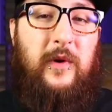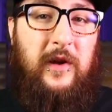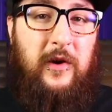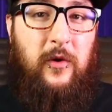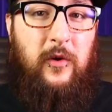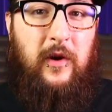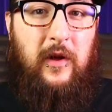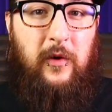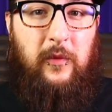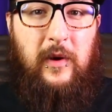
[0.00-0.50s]

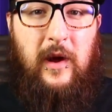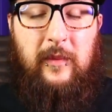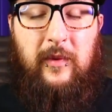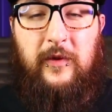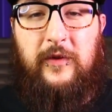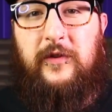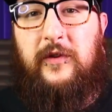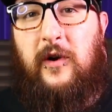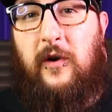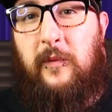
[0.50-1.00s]
recoil
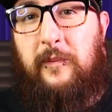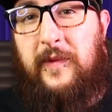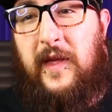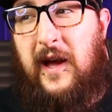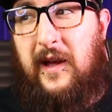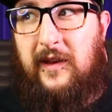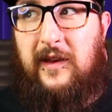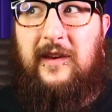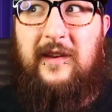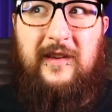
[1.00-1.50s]
Rebel, so
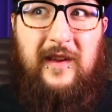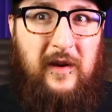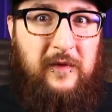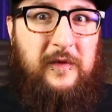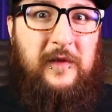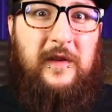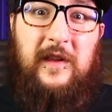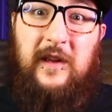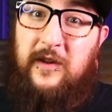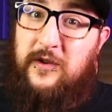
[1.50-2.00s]
that can
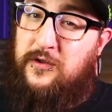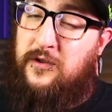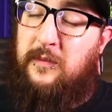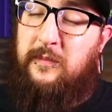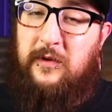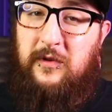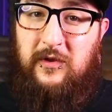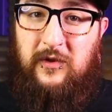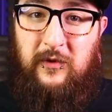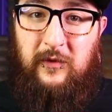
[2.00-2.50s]
definitely
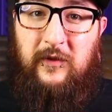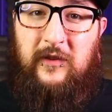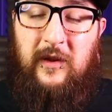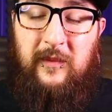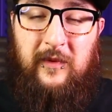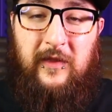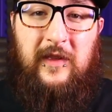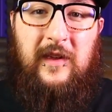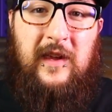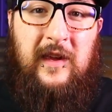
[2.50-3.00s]
attribute to
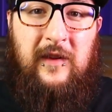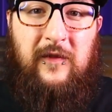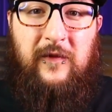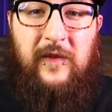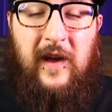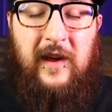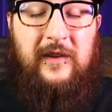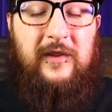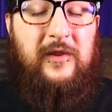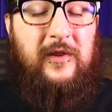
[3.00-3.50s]
some of the heat
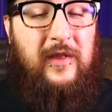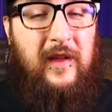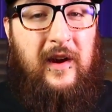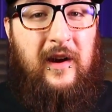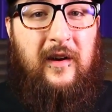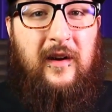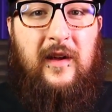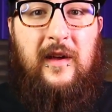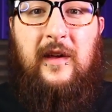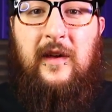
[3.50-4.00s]
factor
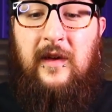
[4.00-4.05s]
there.